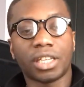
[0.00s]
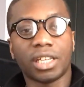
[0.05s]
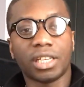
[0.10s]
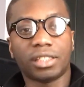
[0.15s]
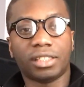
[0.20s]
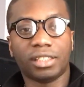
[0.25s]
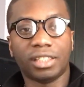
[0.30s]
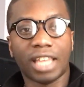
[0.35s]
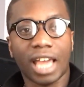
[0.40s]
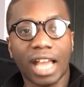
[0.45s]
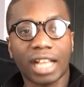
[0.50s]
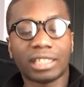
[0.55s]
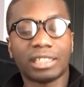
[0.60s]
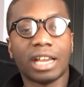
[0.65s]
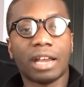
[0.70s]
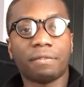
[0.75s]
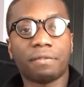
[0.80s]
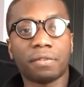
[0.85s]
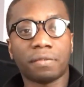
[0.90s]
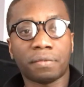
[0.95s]
It's that
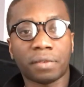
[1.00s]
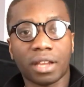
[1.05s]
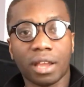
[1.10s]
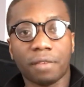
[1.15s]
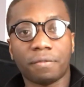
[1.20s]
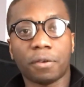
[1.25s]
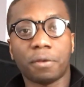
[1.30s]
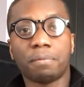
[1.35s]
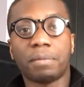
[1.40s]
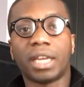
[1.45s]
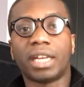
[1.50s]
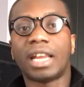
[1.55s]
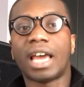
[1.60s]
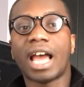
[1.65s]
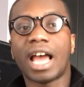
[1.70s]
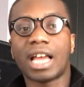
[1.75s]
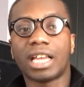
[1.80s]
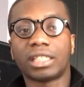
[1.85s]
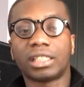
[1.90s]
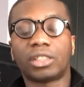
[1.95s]
government
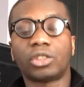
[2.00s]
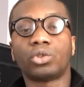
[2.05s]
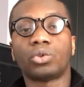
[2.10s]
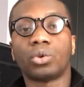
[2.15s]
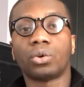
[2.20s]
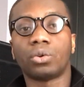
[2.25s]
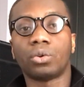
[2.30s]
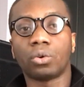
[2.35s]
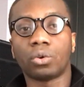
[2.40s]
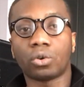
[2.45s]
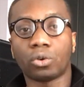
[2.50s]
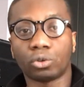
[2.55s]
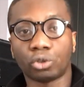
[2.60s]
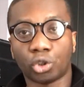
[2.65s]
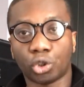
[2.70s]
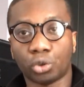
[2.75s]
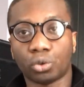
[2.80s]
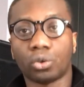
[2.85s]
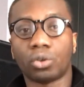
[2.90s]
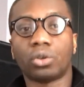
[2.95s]
has total
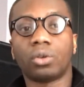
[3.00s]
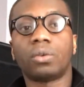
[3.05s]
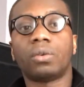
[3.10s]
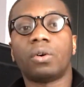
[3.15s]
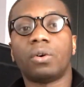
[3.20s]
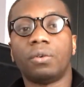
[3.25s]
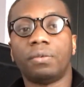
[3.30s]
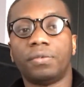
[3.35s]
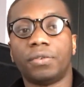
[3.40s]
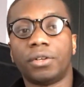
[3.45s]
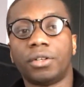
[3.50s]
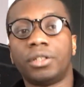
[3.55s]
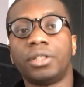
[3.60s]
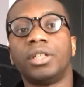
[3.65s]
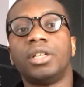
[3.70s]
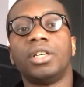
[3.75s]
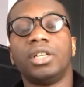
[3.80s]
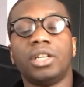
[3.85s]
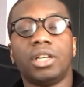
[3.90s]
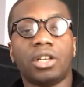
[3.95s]
control over
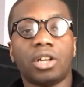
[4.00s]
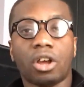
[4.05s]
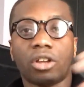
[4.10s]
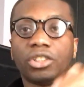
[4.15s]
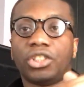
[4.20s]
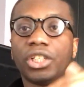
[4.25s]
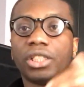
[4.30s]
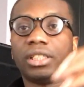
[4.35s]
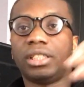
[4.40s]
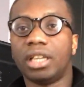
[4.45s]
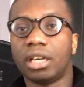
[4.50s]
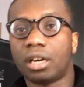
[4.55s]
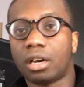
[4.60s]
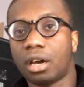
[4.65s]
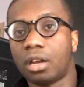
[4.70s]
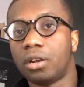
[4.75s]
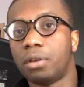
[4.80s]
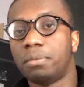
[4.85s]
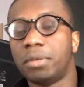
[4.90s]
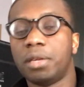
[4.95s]
not just the
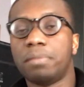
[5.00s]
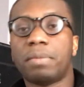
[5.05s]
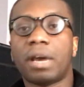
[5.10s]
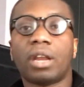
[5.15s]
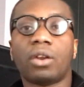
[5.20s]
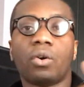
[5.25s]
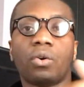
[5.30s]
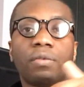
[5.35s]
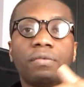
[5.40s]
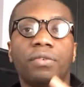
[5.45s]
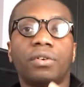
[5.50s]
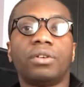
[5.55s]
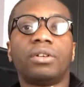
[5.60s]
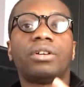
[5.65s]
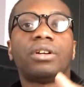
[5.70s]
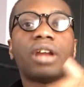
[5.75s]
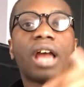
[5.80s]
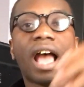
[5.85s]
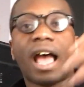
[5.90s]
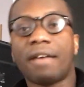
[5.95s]
economy but
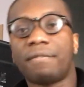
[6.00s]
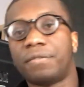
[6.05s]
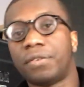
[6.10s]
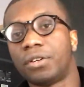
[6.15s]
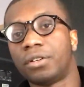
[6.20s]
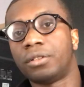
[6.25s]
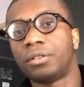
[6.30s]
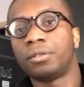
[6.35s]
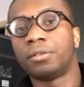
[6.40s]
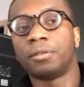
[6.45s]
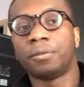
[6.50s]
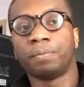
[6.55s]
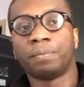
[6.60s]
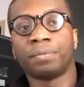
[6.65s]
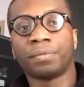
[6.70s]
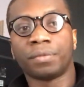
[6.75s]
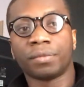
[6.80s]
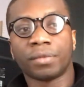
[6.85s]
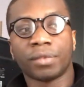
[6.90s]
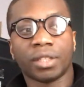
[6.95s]
over other
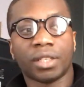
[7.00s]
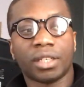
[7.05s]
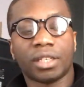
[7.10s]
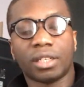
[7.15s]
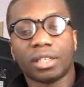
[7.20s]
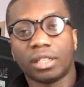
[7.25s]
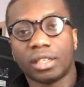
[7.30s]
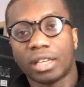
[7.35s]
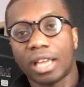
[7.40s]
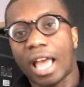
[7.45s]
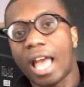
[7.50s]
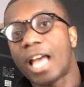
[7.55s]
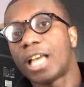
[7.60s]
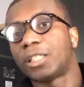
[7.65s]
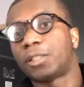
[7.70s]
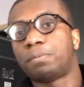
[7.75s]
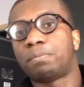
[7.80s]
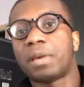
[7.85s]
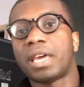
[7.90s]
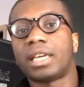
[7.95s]

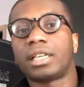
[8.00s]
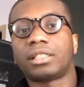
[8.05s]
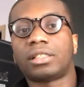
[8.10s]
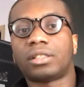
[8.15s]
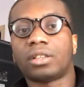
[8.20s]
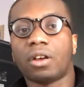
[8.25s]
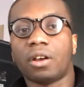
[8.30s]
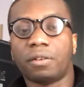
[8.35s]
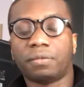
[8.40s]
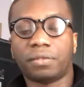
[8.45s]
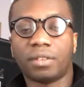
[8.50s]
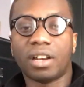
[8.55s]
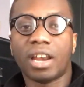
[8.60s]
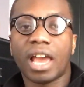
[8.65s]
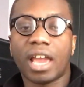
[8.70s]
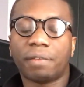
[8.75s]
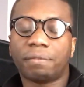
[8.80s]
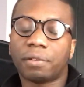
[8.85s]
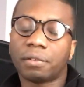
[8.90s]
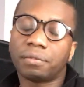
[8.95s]
aspects of the
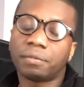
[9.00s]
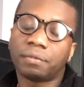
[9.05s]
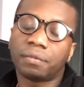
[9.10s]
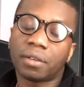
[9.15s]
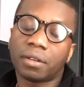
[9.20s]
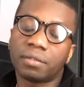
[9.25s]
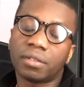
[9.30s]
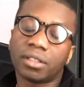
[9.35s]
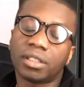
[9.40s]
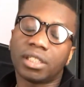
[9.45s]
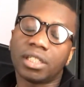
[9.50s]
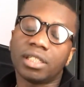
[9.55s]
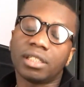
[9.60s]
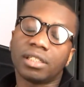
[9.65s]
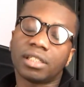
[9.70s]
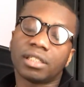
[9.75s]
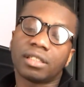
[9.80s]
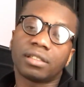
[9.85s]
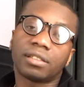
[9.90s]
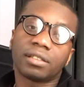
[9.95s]
life of the
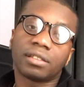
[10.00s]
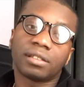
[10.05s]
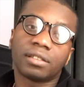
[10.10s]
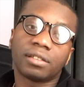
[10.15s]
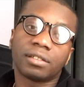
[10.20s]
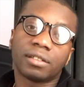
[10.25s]
citizens.